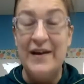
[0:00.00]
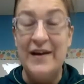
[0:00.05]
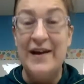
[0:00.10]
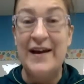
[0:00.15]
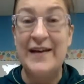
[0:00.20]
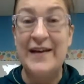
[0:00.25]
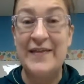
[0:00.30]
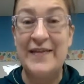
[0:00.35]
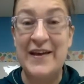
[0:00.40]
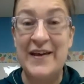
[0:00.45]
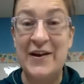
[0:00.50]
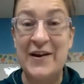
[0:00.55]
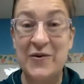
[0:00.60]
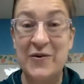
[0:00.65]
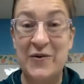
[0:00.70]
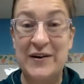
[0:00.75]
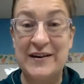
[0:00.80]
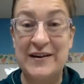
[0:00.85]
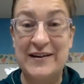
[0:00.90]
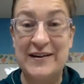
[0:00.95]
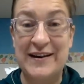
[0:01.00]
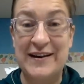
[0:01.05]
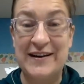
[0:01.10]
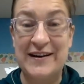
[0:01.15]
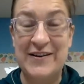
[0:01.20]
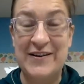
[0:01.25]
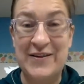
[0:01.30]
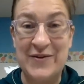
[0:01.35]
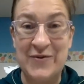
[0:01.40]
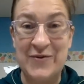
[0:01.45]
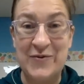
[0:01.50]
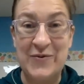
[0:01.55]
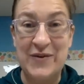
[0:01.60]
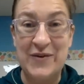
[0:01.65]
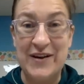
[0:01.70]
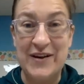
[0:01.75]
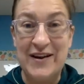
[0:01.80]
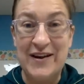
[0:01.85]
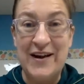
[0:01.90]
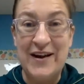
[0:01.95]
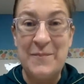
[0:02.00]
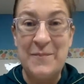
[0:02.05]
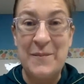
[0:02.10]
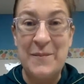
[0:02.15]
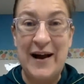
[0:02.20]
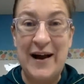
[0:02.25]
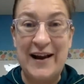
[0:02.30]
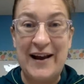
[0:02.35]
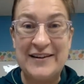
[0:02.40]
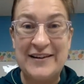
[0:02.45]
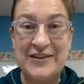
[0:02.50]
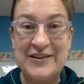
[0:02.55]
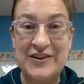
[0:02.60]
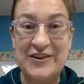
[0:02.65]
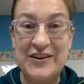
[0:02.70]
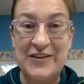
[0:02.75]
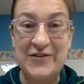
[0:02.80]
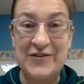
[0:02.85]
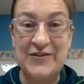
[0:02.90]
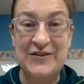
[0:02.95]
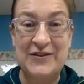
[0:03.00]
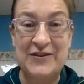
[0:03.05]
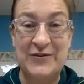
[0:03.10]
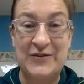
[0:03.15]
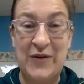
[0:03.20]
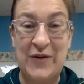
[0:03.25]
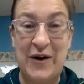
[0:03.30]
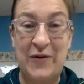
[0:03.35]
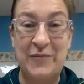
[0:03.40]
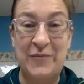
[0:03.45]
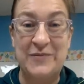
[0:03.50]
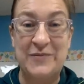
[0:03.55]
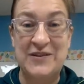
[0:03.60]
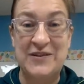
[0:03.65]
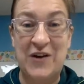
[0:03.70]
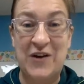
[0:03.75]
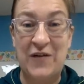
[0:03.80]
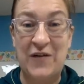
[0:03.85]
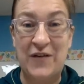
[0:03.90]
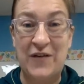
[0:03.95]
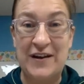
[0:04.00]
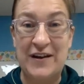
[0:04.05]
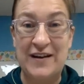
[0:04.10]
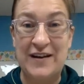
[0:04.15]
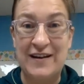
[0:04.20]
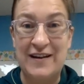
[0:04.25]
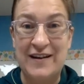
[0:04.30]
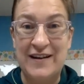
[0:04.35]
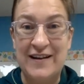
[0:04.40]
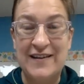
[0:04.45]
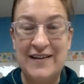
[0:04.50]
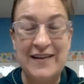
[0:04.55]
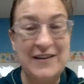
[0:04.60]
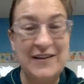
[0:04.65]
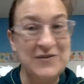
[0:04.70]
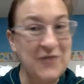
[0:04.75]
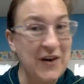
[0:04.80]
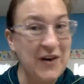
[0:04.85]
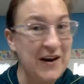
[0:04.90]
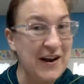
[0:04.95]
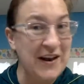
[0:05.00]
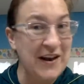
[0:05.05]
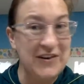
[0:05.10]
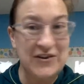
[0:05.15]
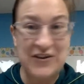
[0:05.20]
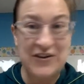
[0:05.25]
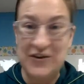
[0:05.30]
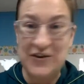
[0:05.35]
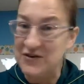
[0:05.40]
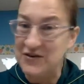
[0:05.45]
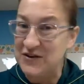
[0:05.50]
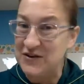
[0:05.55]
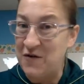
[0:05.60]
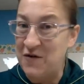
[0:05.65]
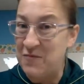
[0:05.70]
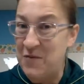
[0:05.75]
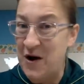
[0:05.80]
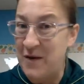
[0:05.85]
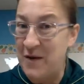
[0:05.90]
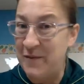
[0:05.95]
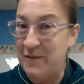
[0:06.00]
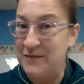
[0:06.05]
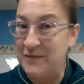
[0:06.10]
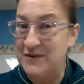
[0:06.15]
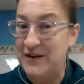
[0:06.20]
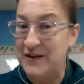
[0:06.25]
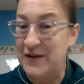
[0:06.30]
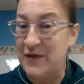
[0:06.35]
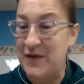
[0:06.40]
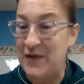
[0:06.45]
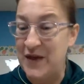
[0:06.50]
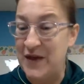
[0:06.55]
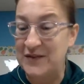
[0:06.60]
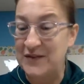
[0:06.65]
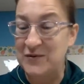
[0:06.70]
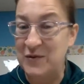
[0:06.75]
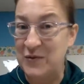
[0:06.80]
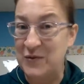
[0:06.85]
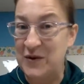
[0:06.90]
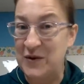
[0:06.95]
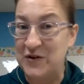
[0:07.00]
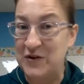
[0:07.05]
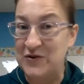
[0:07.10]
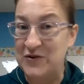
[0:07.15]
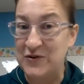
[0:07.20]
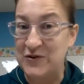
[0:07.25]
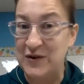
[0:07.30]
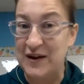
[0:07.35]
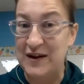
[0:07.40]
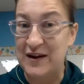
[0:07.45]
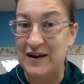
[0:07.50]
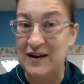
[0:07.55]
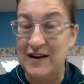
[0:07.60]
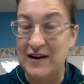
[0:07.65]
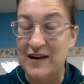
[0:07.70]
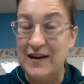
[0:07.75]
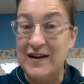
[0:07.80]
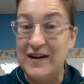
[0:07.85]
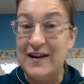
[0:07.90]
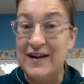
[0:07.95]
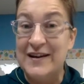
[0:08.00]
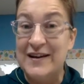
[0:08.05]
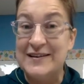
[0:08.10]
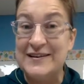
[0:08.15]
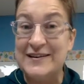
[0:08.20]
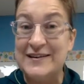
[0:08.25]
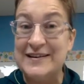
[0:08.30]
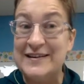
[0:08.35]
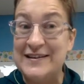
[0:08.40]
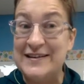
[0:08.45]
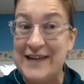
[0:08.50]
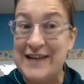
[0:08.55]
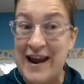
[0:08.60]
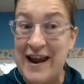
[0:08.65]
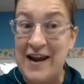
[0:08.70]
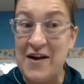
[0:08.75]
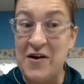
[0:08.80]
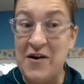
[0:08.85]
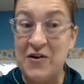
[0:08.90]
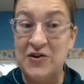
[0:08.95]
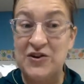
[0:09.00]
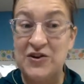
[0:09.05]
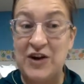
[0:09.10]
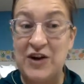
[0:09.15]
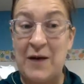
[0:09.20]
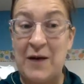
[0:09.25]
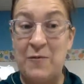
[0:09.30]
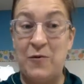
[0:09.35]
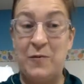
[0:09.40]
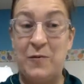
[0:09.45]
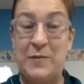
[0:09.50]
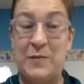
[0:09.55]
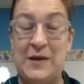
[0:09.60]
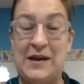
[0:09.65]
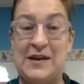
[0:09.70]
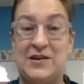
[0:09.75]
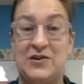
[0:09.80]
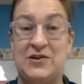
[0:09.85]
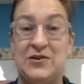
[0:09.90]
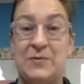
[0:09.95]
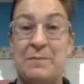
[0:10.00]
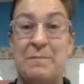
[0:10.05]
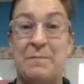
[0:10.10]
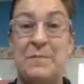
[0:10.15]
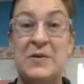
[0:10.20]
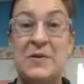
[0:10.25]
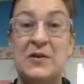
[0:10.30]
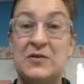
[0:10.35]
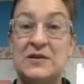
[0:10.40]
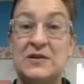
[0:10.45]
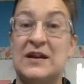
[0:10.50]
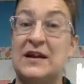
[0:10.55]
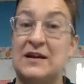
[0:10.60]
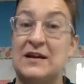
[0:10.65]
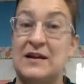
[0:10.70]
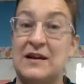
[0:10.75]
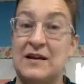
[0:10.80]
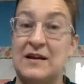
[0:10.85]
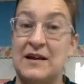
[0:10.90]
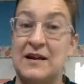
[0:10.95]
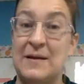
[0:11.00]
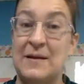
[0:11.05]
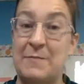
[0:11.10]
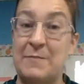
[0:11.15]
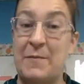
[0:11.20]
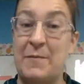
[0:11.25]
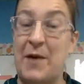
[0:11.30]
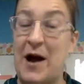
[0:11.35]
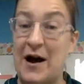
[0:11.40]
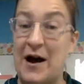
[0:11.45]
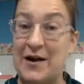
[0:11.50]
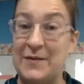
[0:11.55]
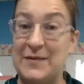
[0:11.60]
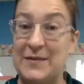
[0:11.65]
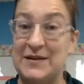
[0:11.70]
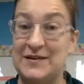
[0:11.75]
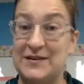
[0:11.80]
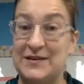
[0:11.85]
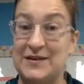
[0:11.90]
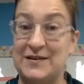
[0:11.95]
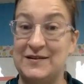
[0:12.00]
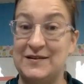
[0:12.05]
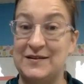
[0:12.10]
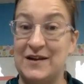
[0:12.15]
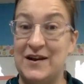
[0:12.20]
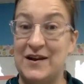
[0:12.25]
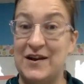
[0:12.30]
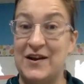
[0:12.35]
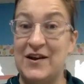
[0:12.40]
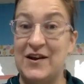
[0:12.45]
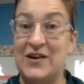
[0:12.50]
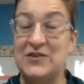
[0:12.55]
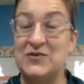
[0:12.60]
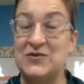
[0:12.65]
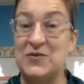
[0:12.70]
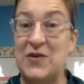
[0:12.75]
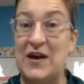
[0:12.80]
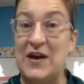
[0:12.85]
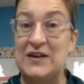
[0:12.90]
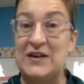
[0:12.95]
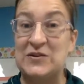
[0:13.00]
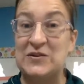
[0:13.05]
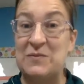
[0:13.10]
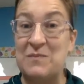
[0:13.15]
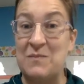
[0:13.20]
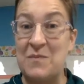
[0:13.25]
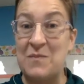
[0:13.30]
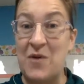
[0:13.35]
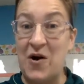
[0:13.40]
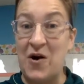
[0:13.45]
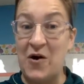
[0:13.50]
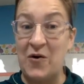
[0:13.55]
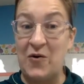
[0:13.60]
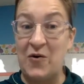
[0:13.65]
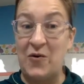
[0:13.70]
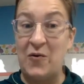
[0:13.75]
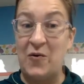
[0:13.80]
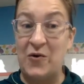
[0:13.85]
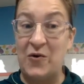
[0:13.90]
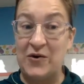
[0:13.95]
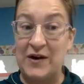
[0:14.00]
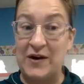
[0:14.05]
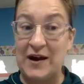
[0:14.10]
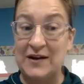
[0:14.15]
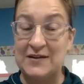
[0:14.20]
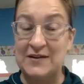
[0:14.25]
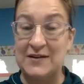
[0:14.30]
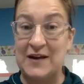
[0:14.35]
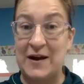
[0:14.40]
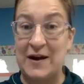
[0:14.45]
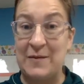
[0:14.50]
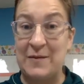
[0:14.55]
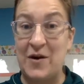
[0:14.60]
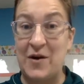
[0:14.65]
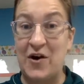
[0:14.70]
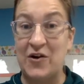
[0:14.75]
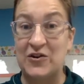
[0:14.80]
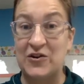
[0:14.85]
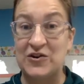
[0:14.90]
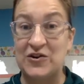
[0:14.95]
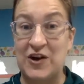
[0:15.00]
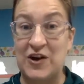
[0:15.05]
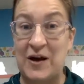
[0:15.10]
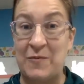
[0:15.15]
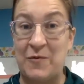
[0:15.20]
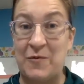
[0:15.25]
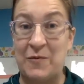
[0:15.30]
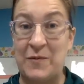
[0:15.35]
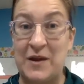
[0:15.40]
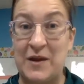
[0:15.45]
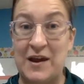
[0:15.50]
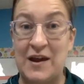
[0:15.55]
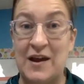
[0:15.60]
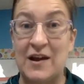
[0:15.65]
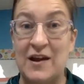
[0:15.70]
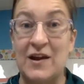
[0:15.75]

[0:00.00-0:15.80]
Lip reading: And they are going to need you, my engineers, to help solve it. That's right, engineers solve problems, and that's what we are doing. Today, our job will be to build hippopotamuses so that tomorrow or next time, our job will be